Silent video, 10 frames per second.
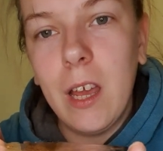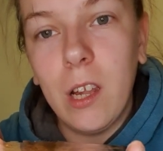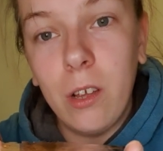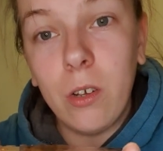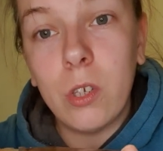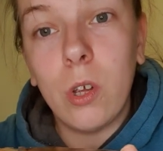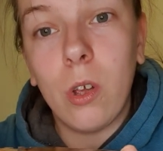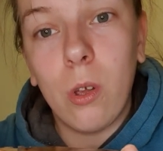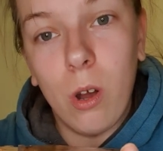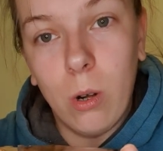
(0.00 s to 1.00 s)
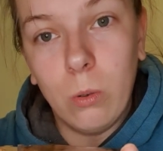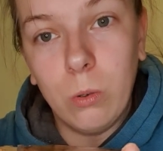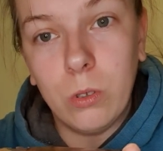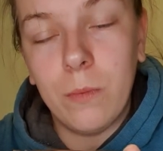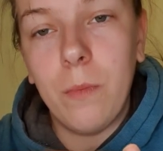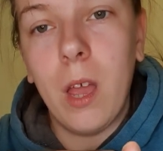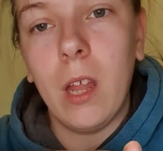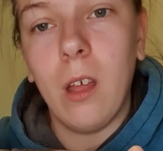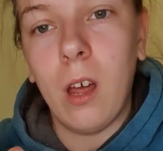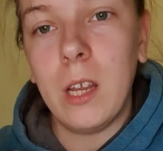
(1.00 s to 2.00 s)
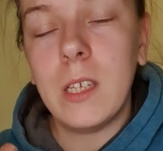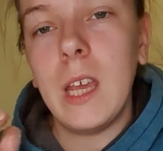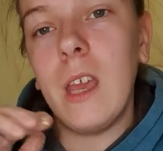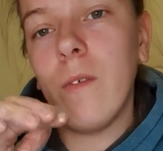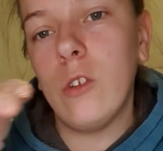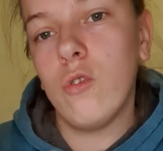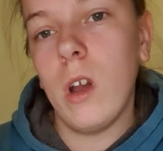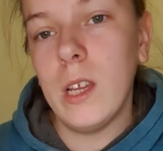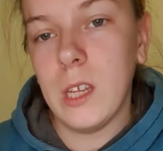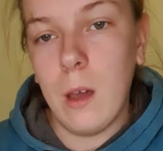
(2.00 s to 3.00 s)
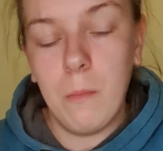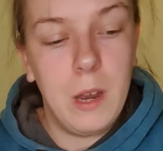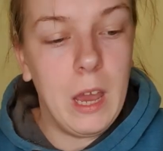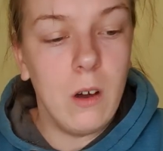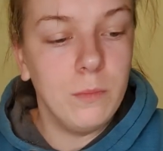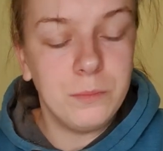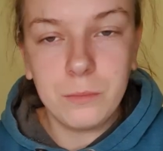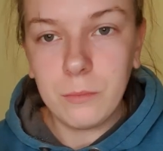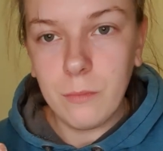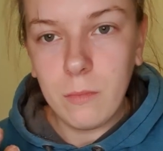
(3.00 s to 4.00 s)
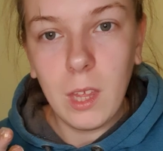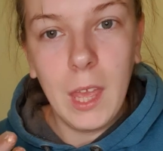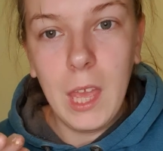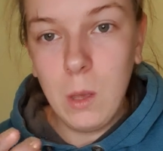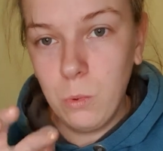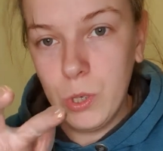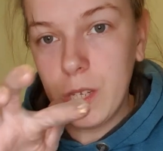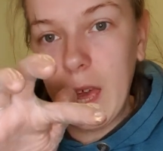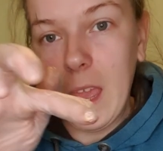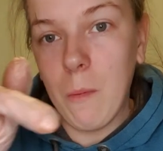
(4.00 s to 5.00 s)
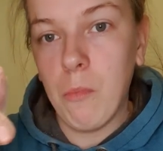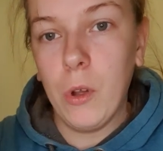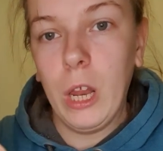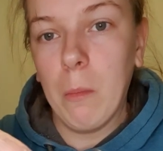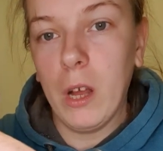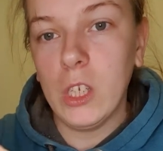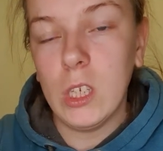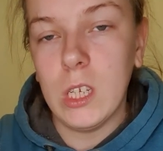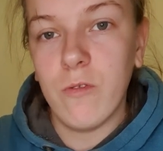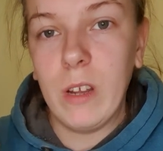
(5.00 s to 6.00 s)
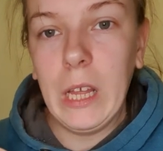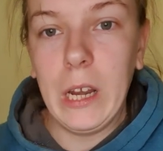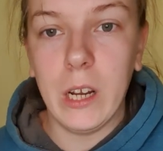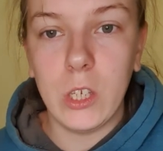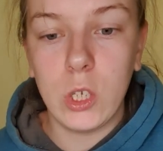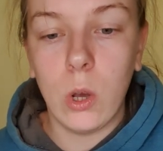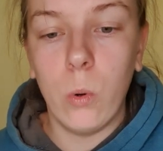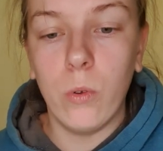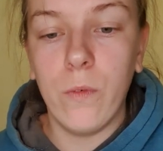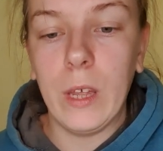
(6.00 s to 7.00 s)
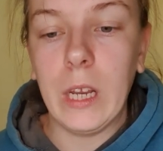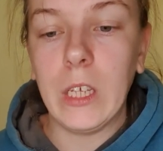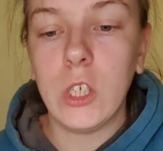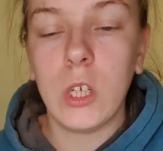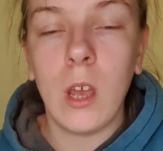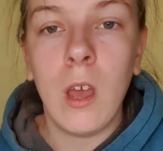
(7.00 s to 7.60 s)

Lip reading: looks gold. And honestly, if it dries up now, it will stay pretty much this really nice gold finish.